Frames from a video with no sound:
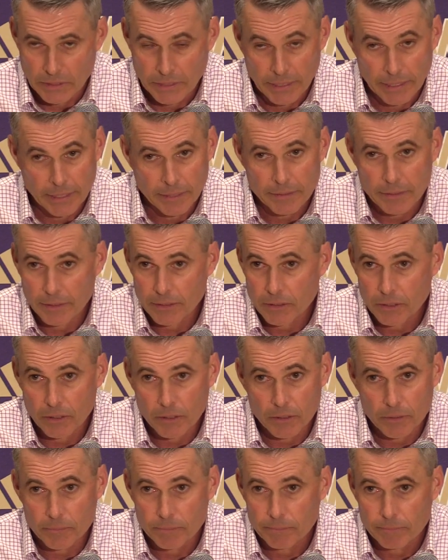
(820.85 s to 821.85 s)
Yeah, I think
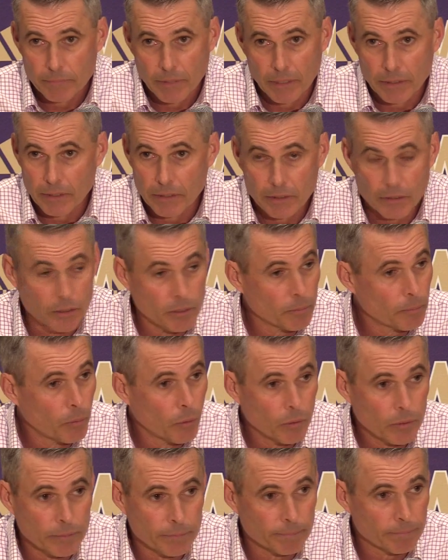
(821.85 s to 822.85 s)
they're
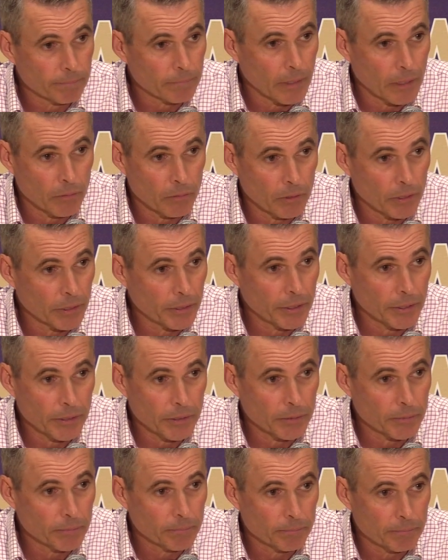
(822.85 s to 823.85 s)
important. I really
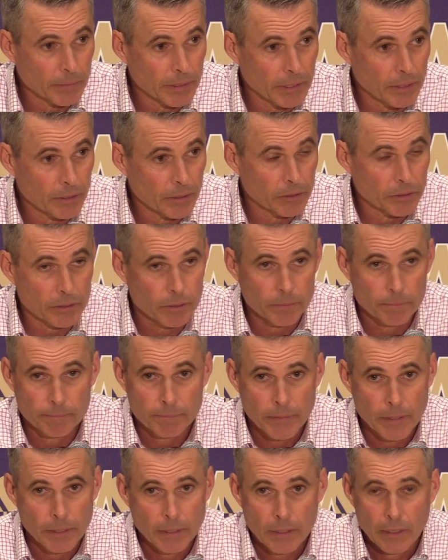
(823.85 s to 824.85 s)
do. Because
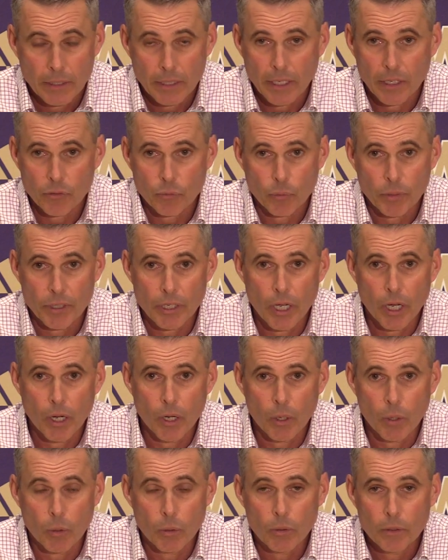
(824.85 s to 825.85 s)
as we
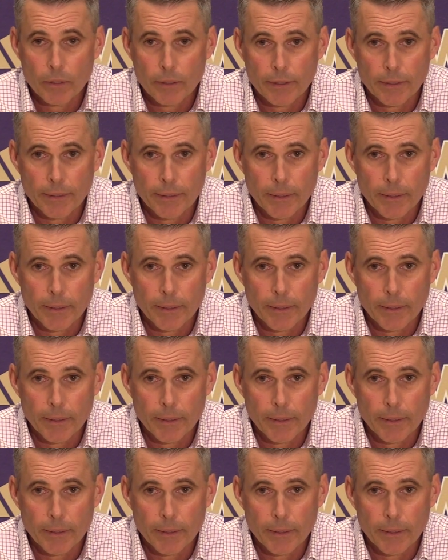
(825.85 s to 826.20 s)
know,